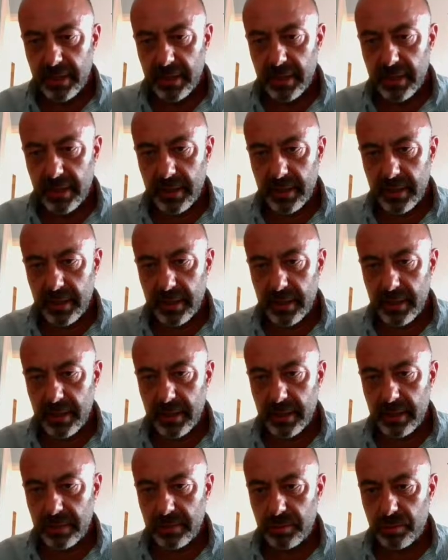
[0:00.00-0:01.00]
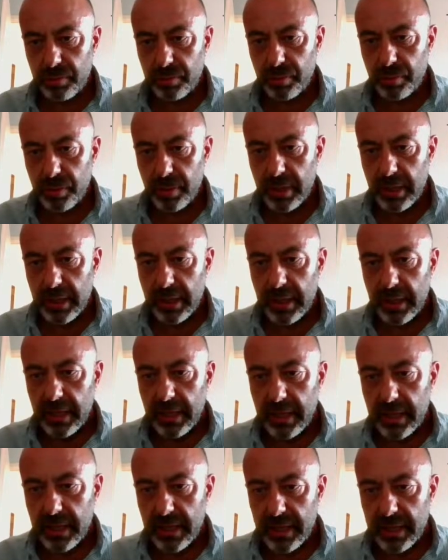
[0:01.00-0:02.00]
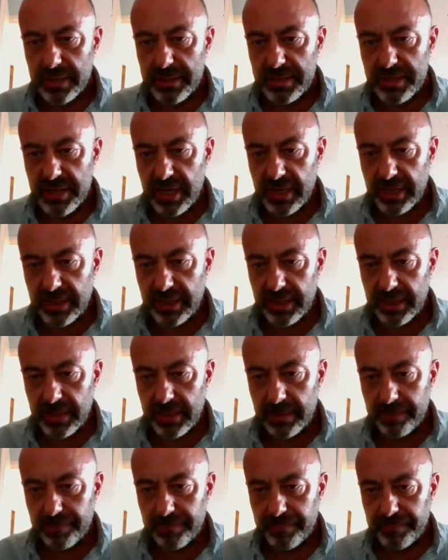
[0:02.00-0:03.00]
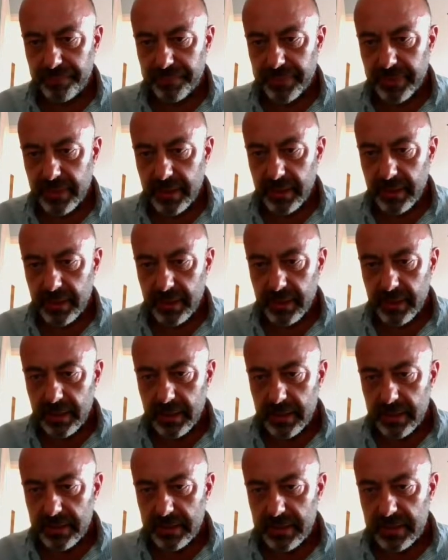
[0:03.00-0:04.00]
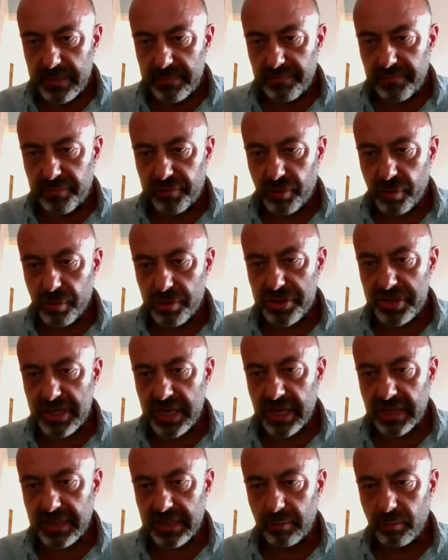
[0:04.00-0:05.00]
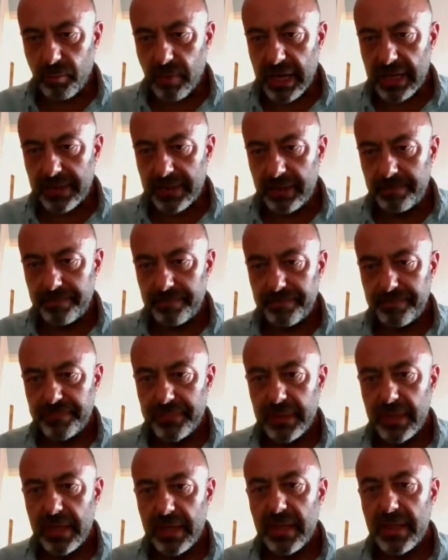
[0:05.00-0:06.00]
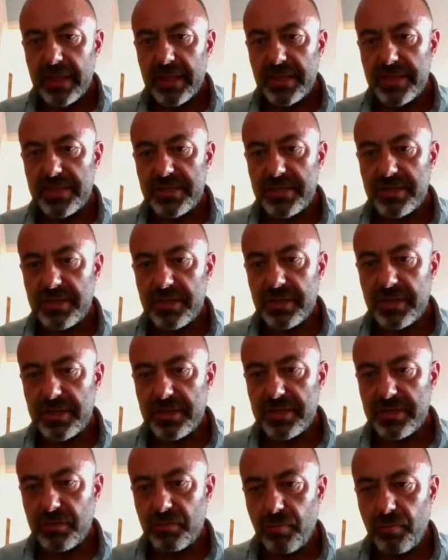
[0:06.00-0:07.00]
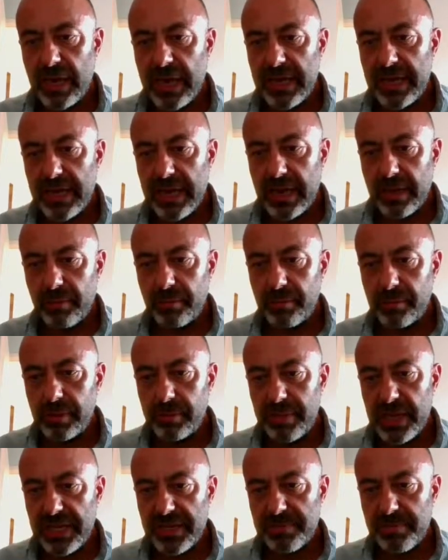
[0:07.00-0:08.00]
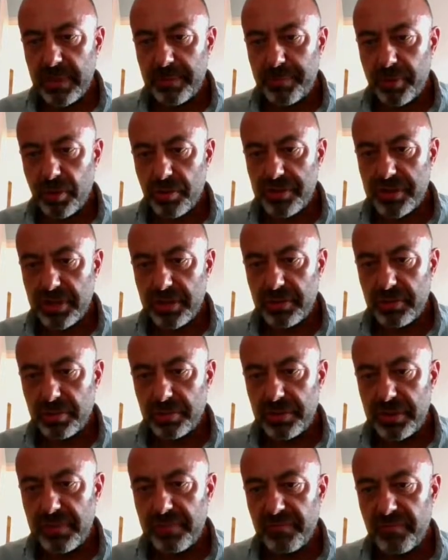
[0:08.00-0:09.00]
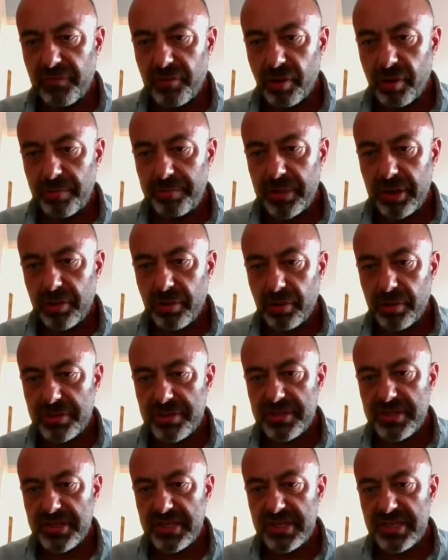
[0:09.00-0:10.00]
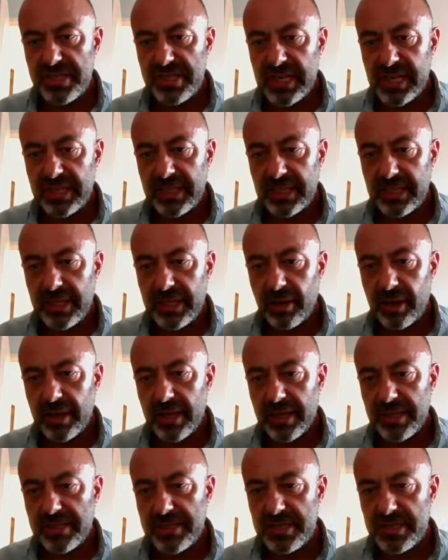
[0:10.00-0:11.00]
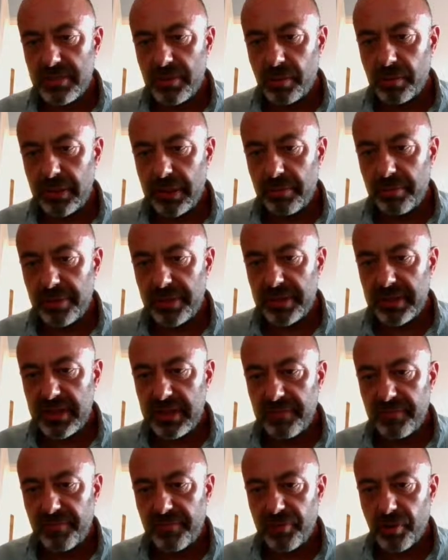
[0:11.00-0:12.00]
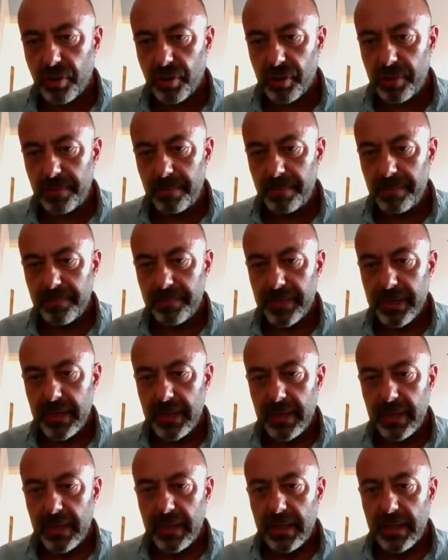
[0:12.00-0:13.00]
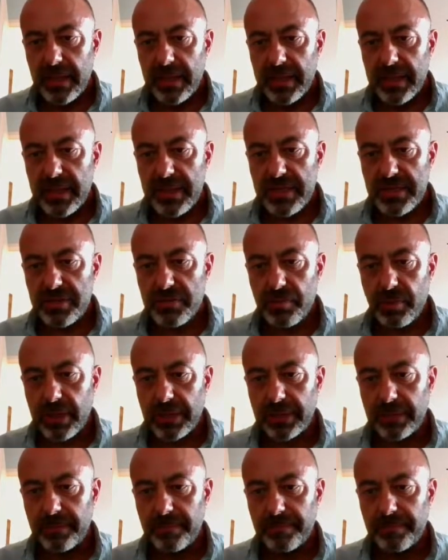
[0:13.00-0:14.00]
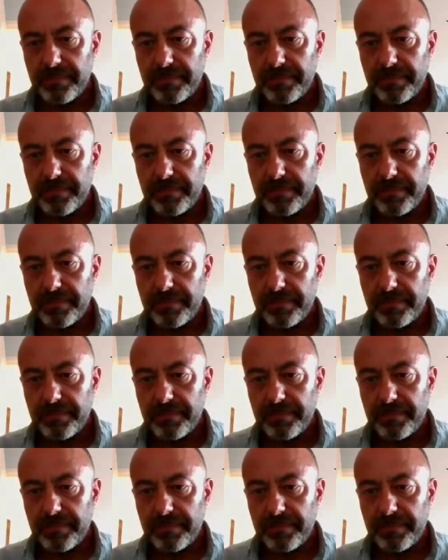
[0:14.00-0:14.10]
to channel TIM4 channel 1. This is the reason why I will base my project to TIM4, because this channel exists only with TIM4. This one,